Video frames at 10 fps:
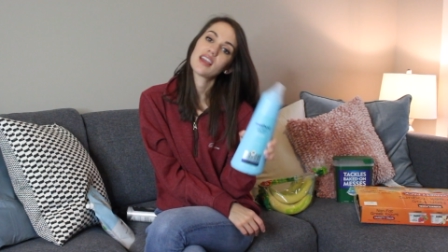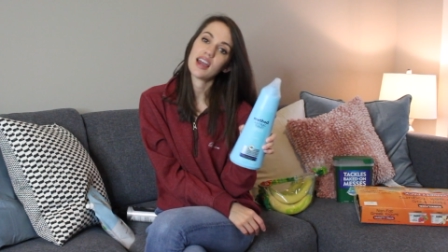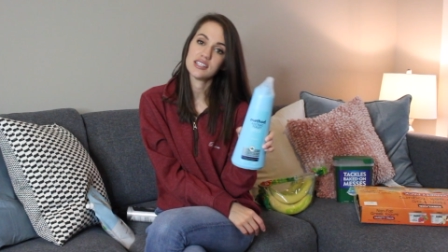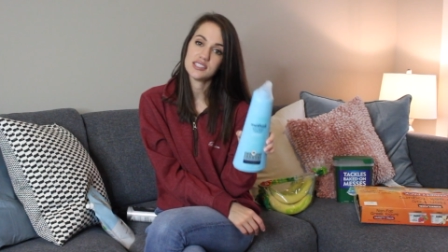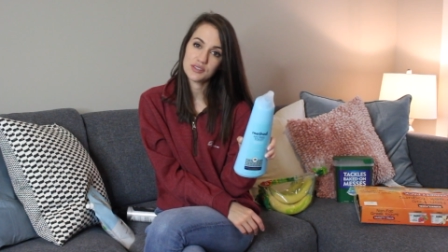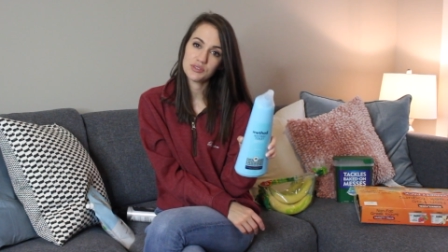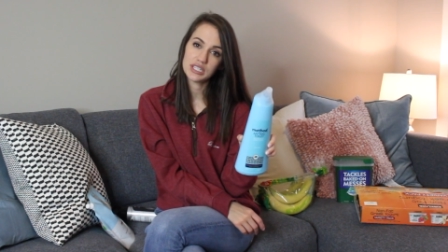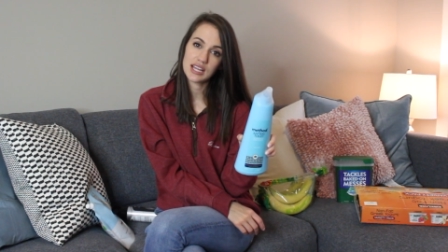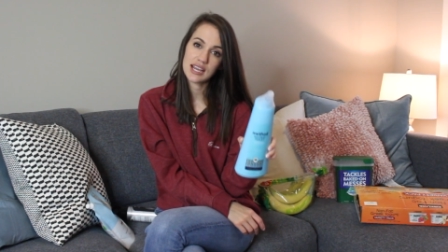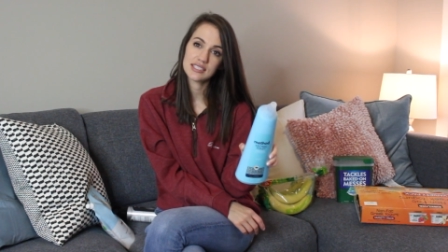I did
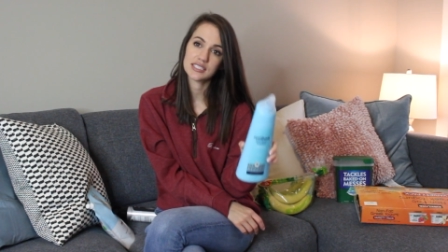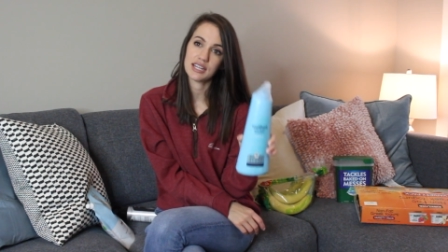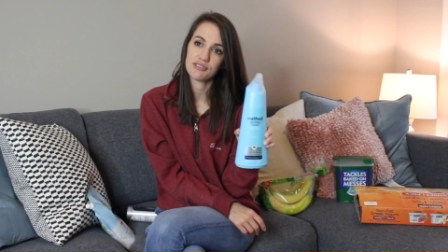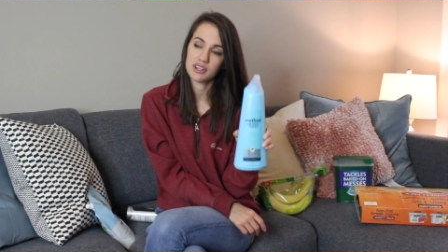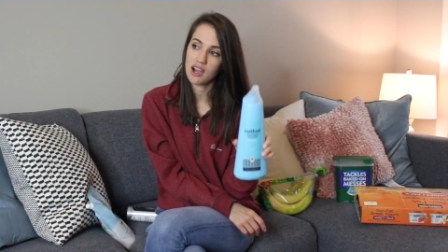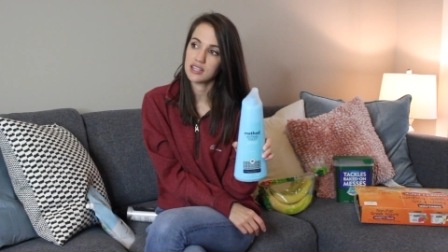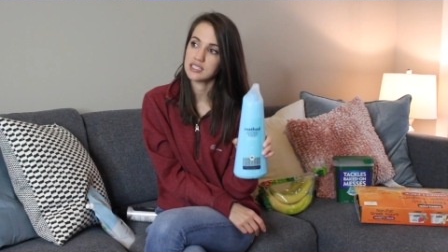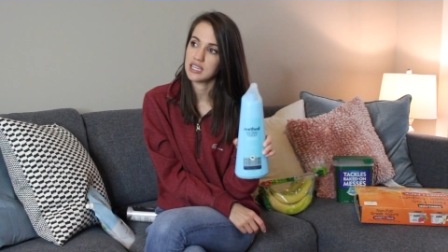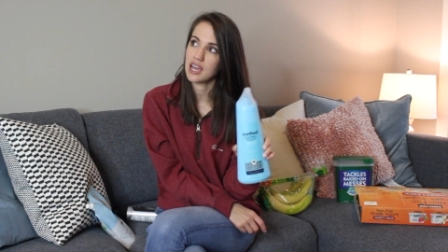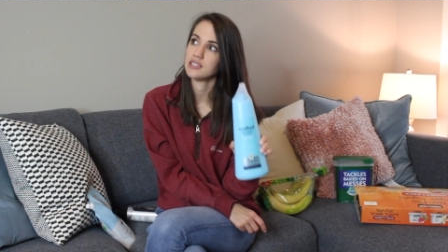realize that I forgot
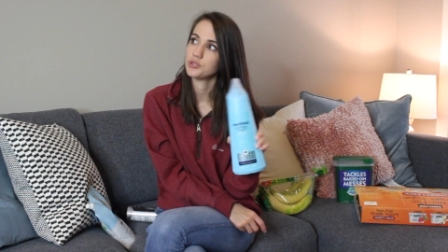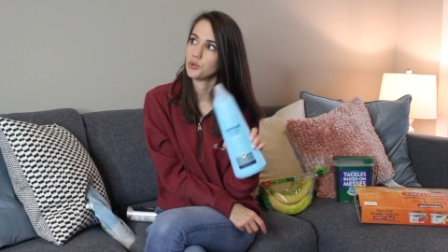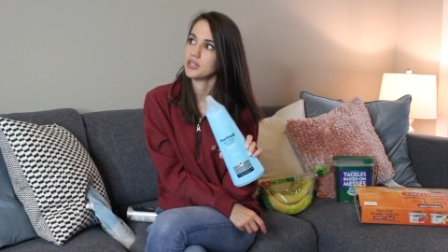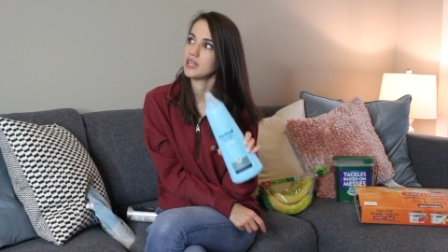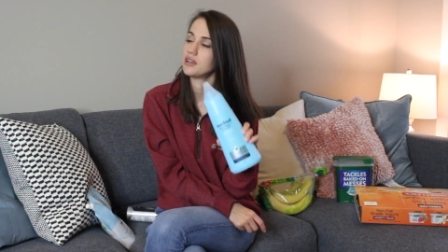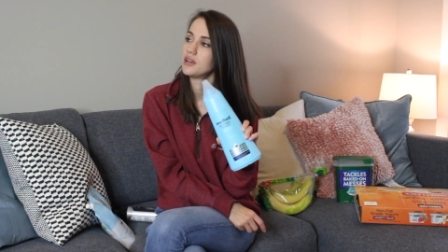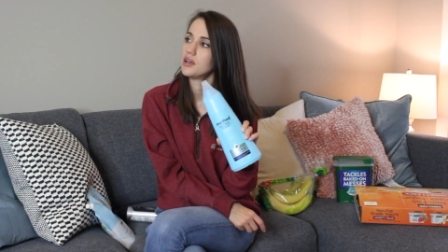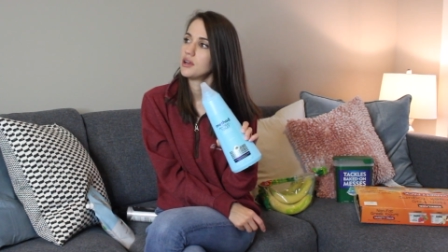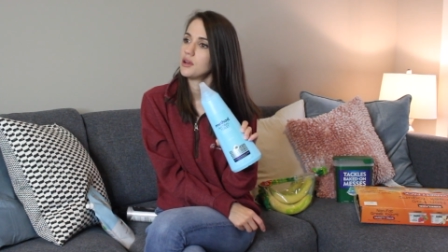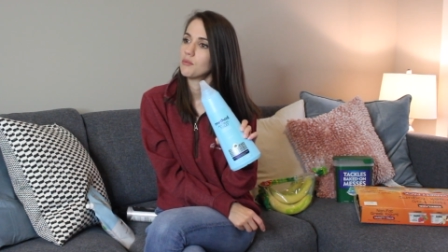to get a toilet
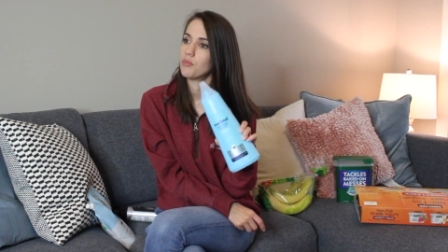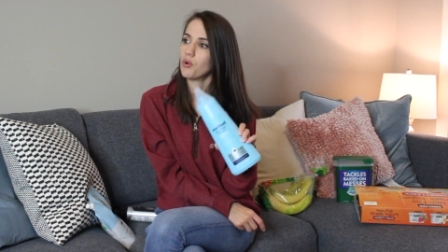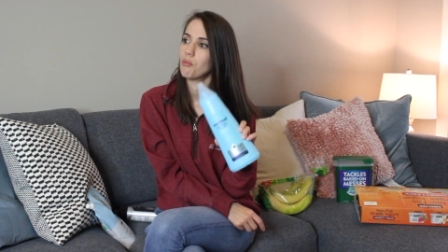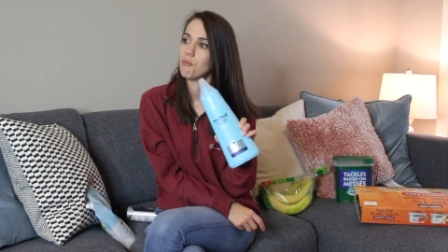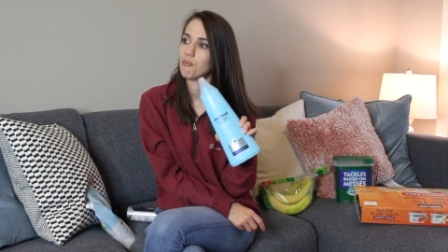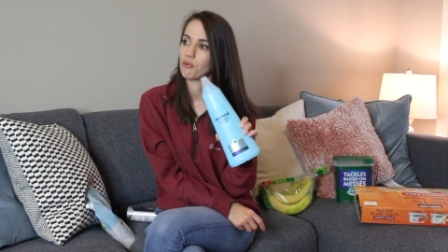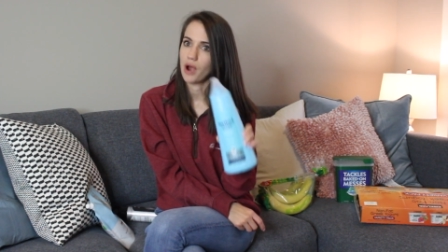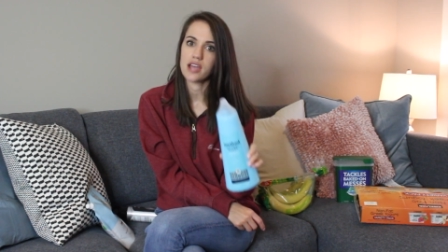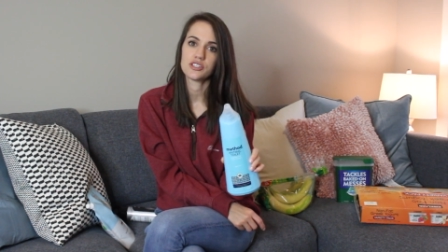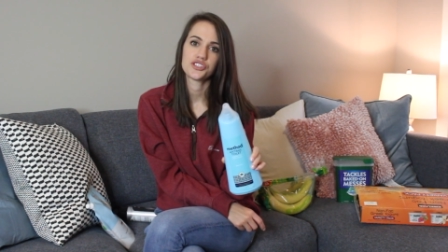bowl
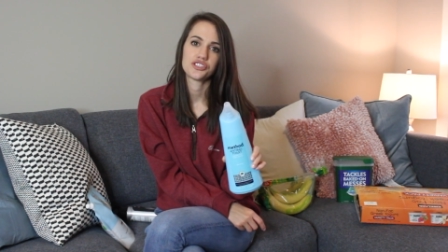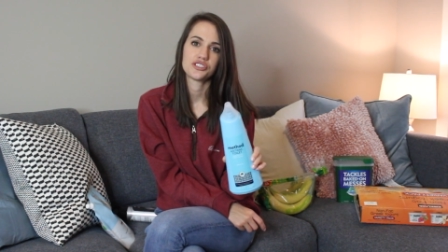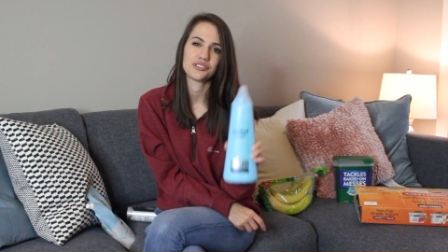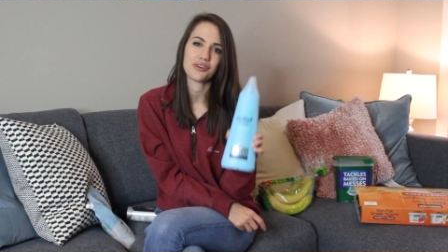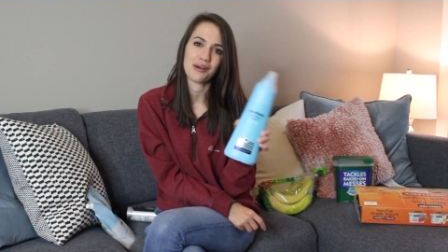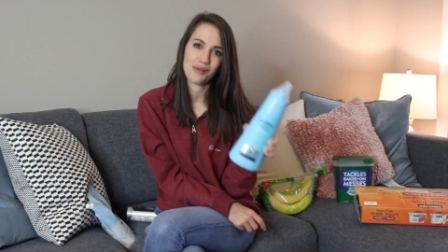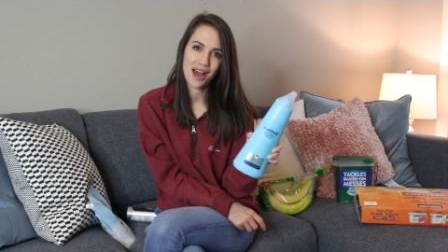brush, so I will